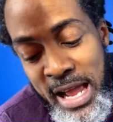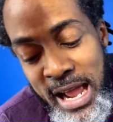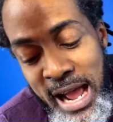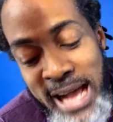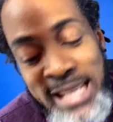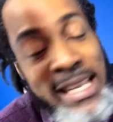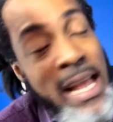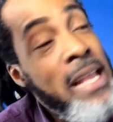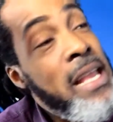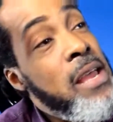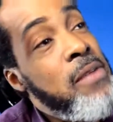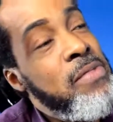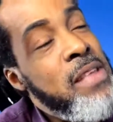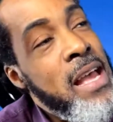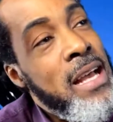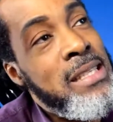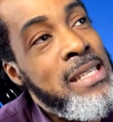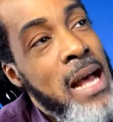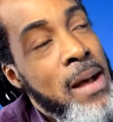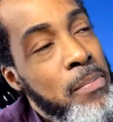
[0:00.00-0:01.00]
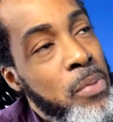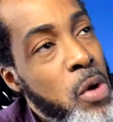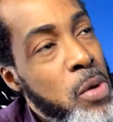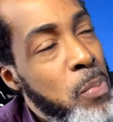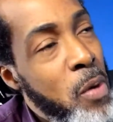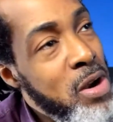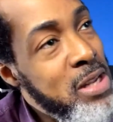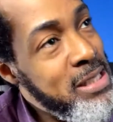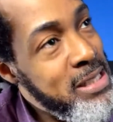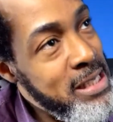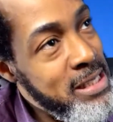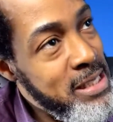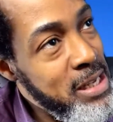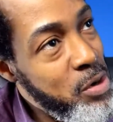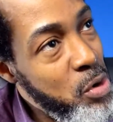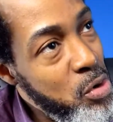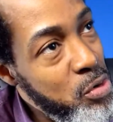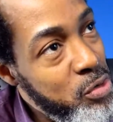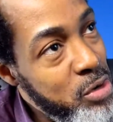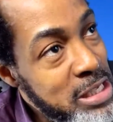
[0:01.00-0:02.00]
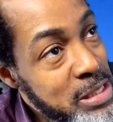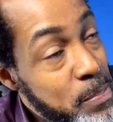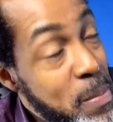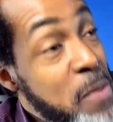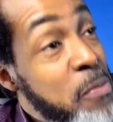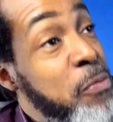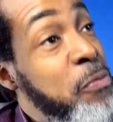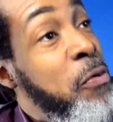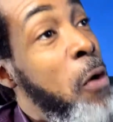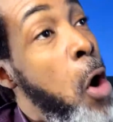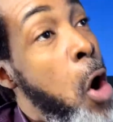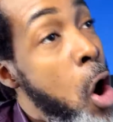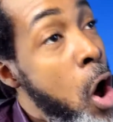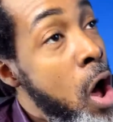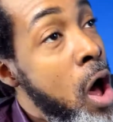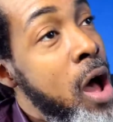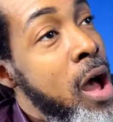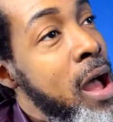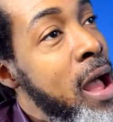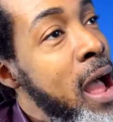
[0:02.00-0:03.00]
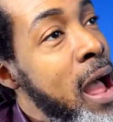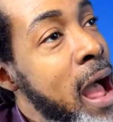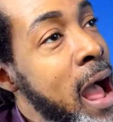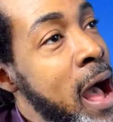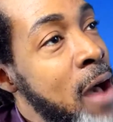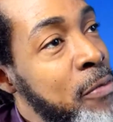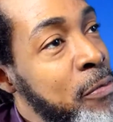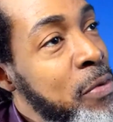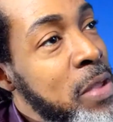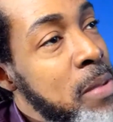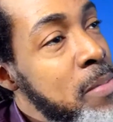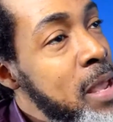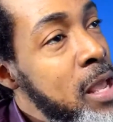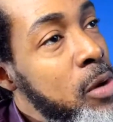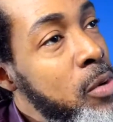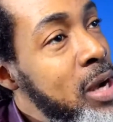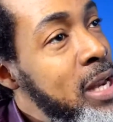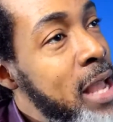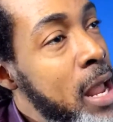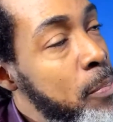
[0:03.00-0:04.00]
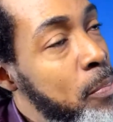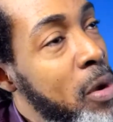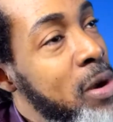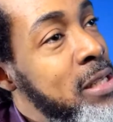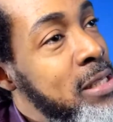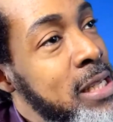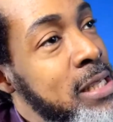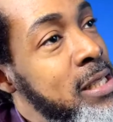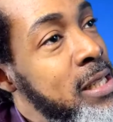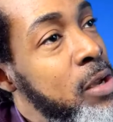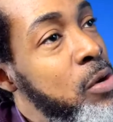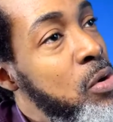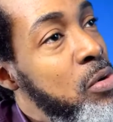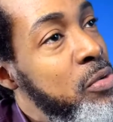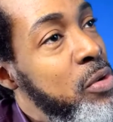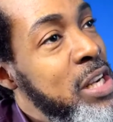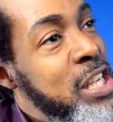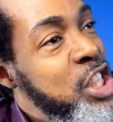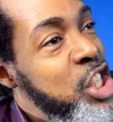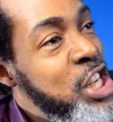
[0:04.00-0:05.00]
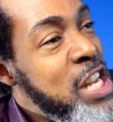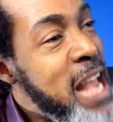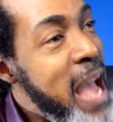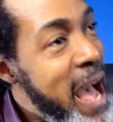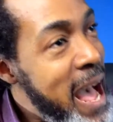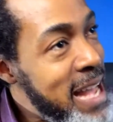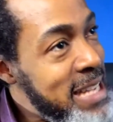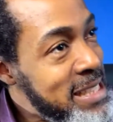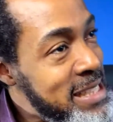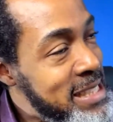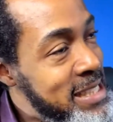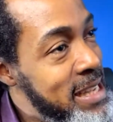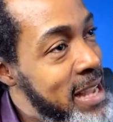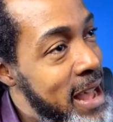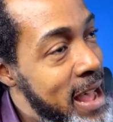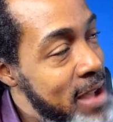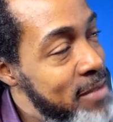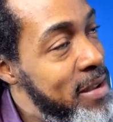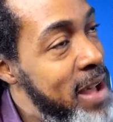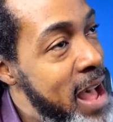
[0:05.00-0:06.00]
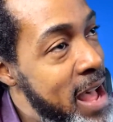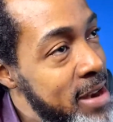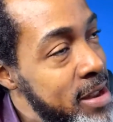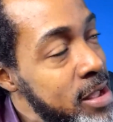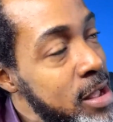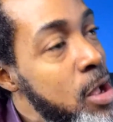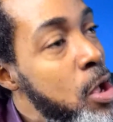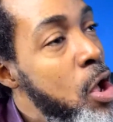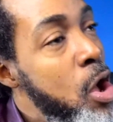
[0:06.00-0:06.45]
As I gave the example with polycystic ovaries, before a female would get polycystic ovaries, she has to have had